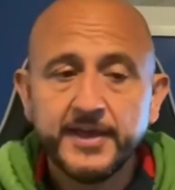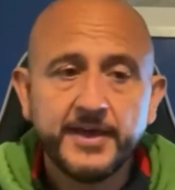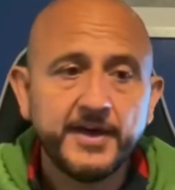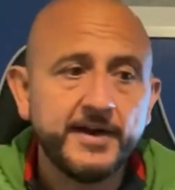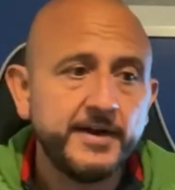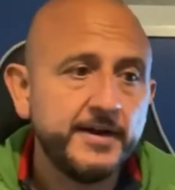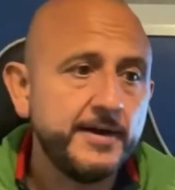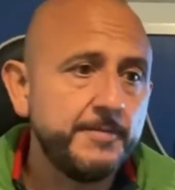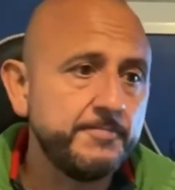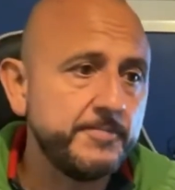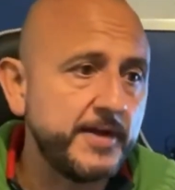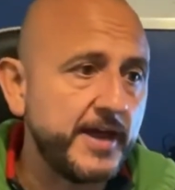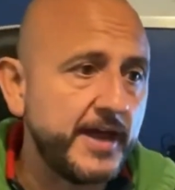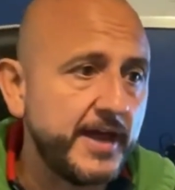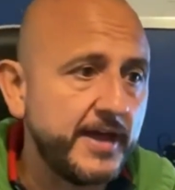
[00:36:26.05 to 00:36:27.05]

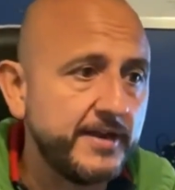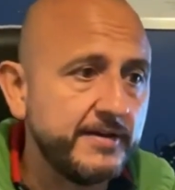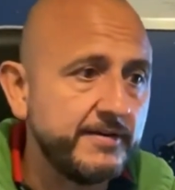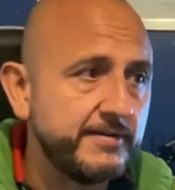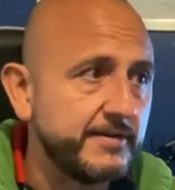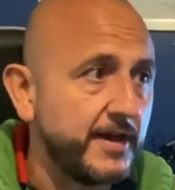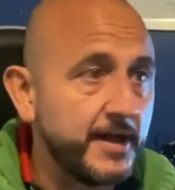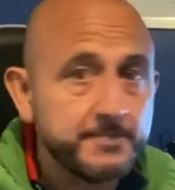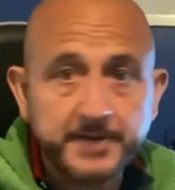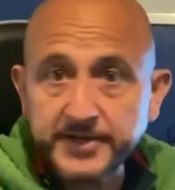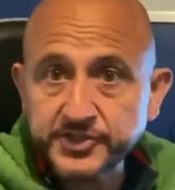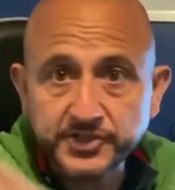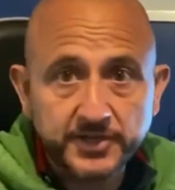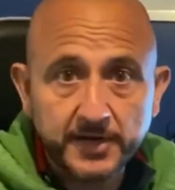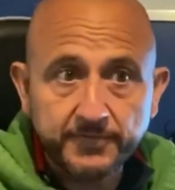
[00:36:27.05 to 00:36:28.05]
And I
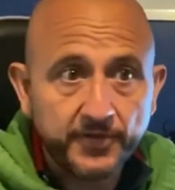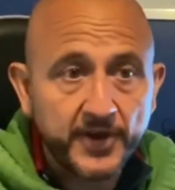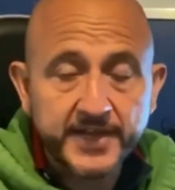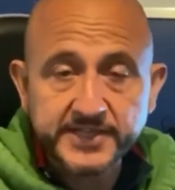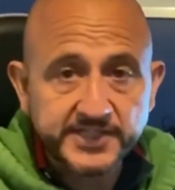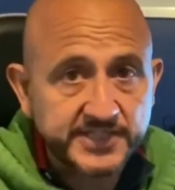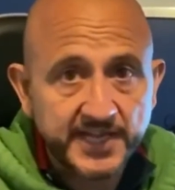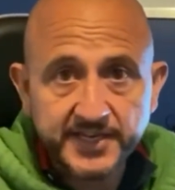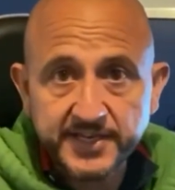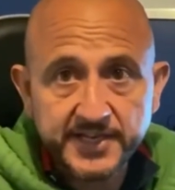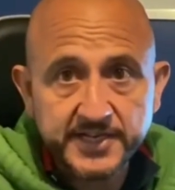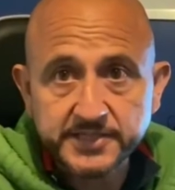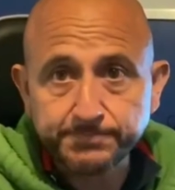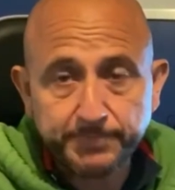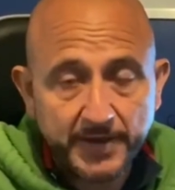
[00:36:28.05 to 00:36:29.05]
imagine over the next 10
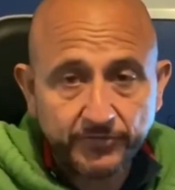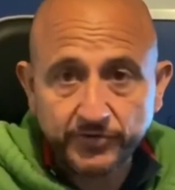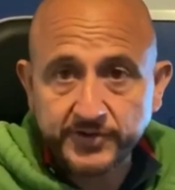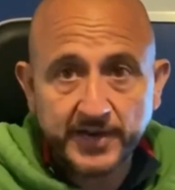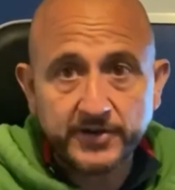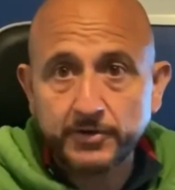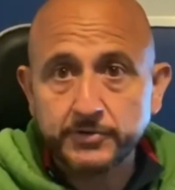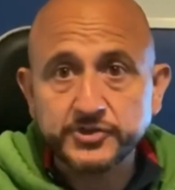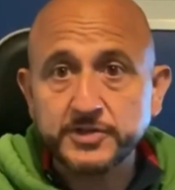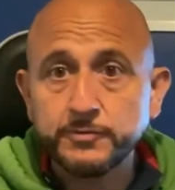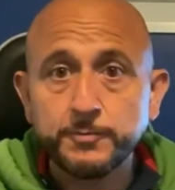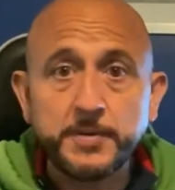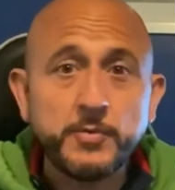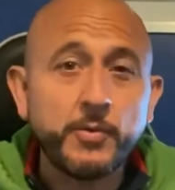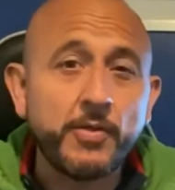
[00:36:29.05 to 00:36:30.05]
years, battery technology will
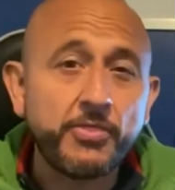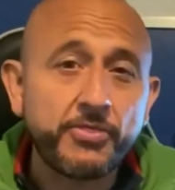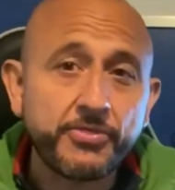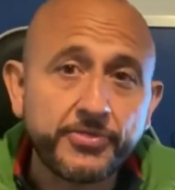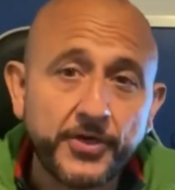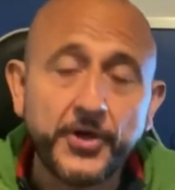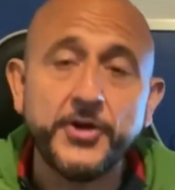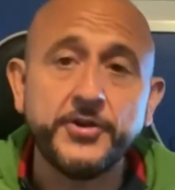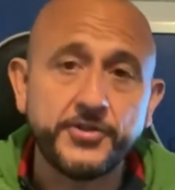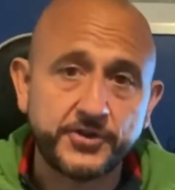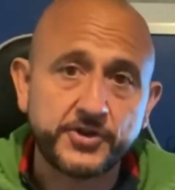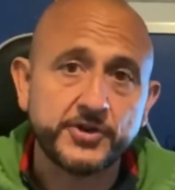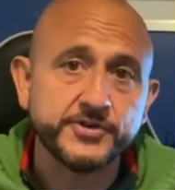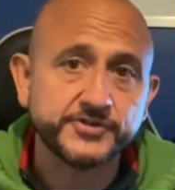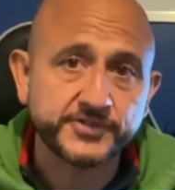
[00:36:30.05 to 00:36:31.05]
be 1/3 of the
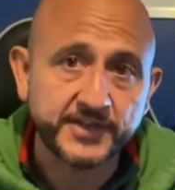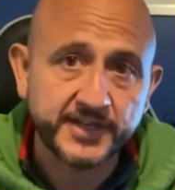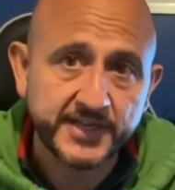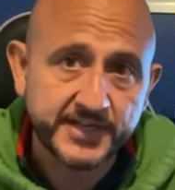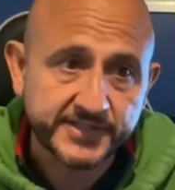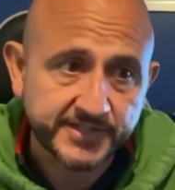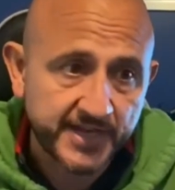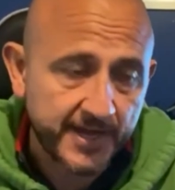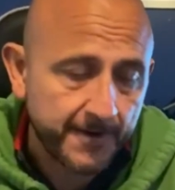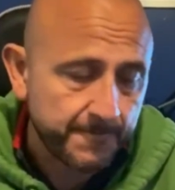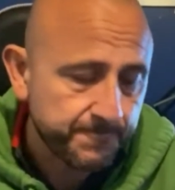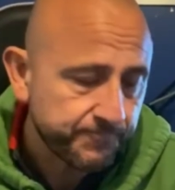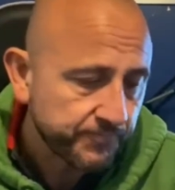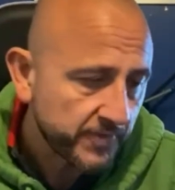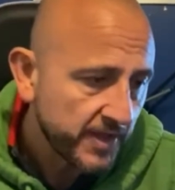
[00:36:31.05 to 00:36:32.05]
cost that it is now.
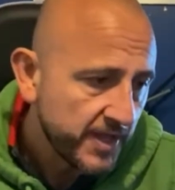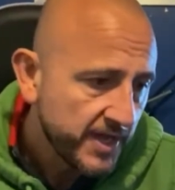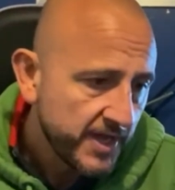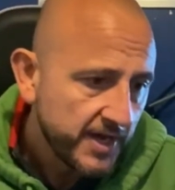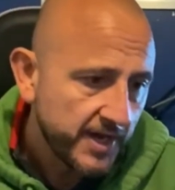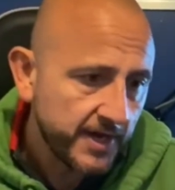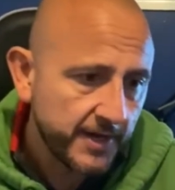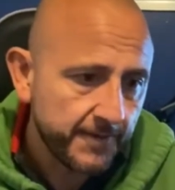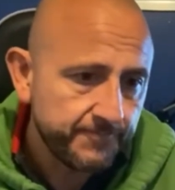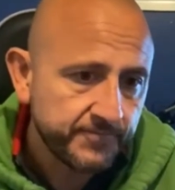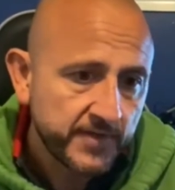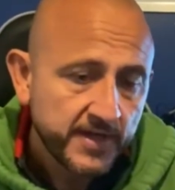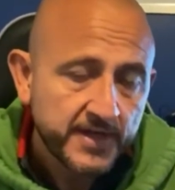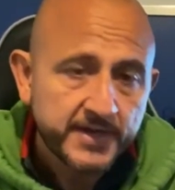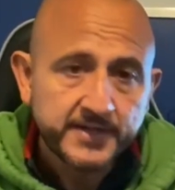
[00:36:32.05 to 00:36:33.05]

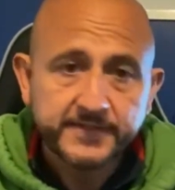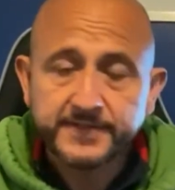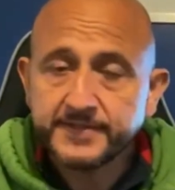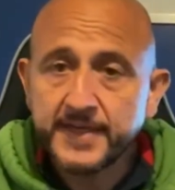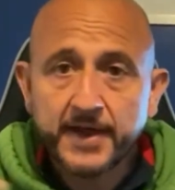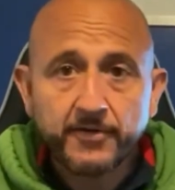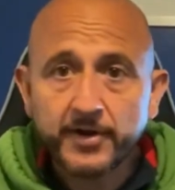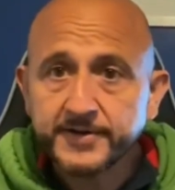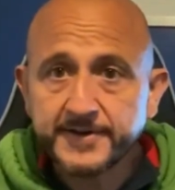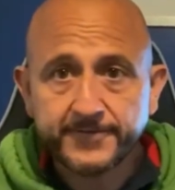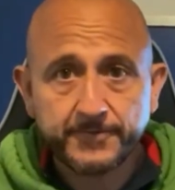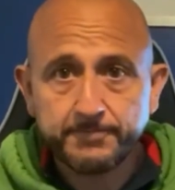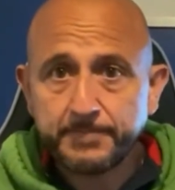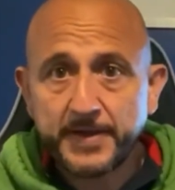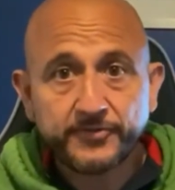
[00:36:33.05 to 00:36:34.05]
There are
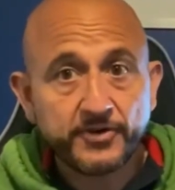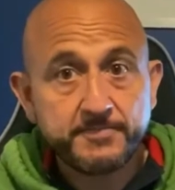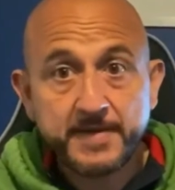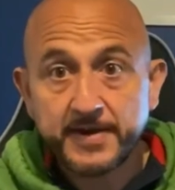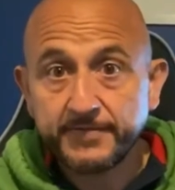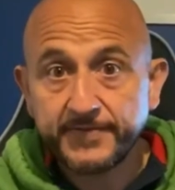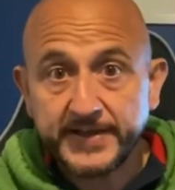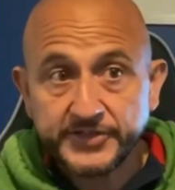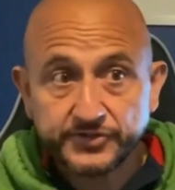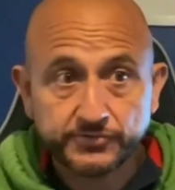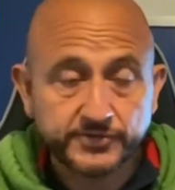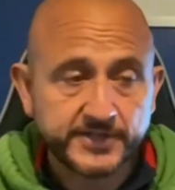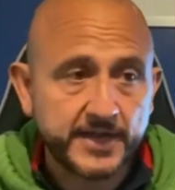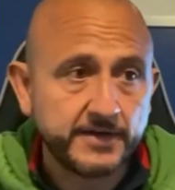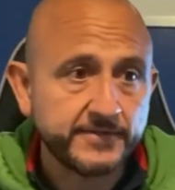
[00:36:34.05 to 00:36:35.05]
different battery
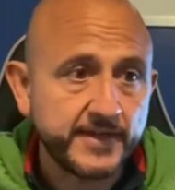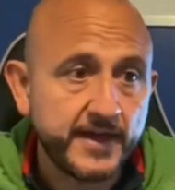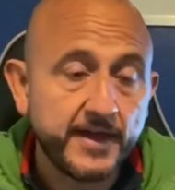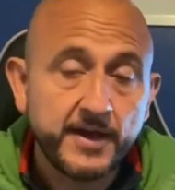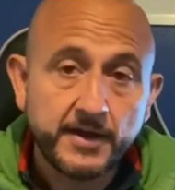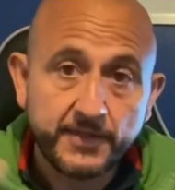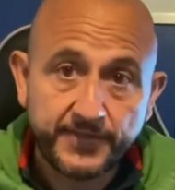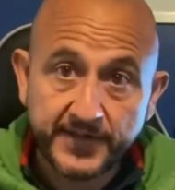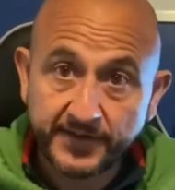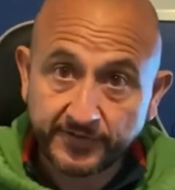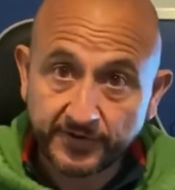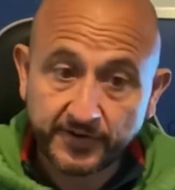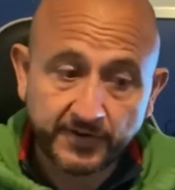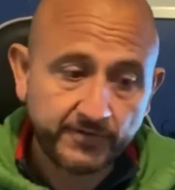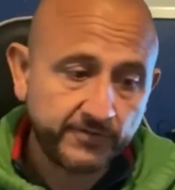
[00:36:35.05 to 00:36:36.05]
manufacturers out there. Things to
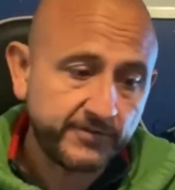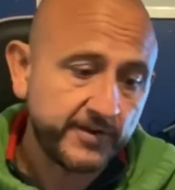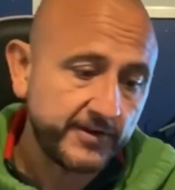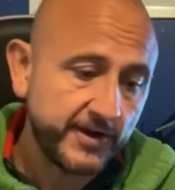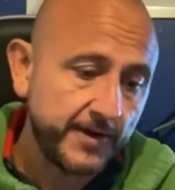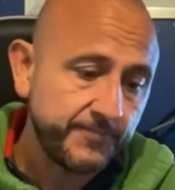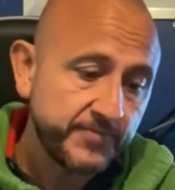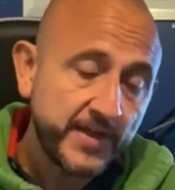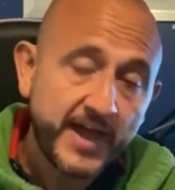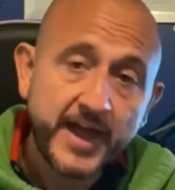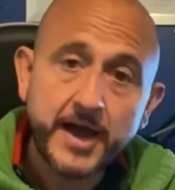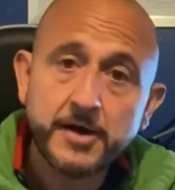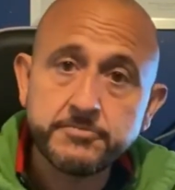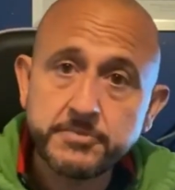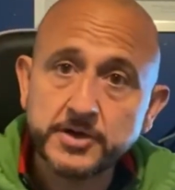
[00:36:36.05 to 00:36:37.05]
consider.
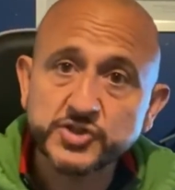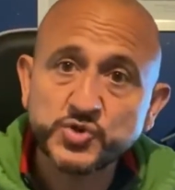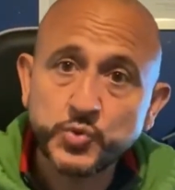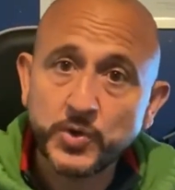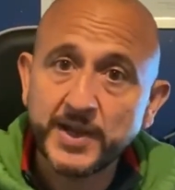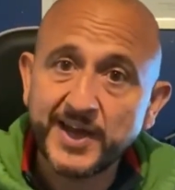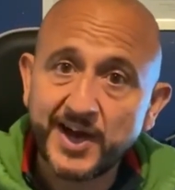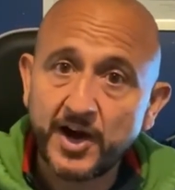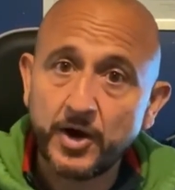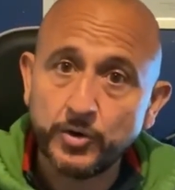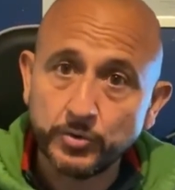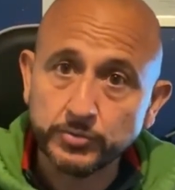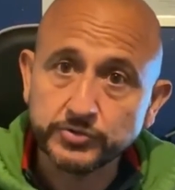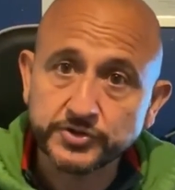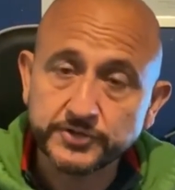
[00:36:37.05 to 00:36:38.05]
How much will it
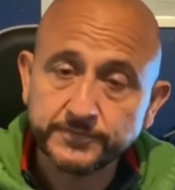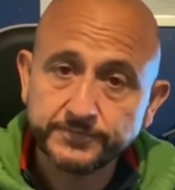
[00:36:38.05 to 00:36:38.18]
hold?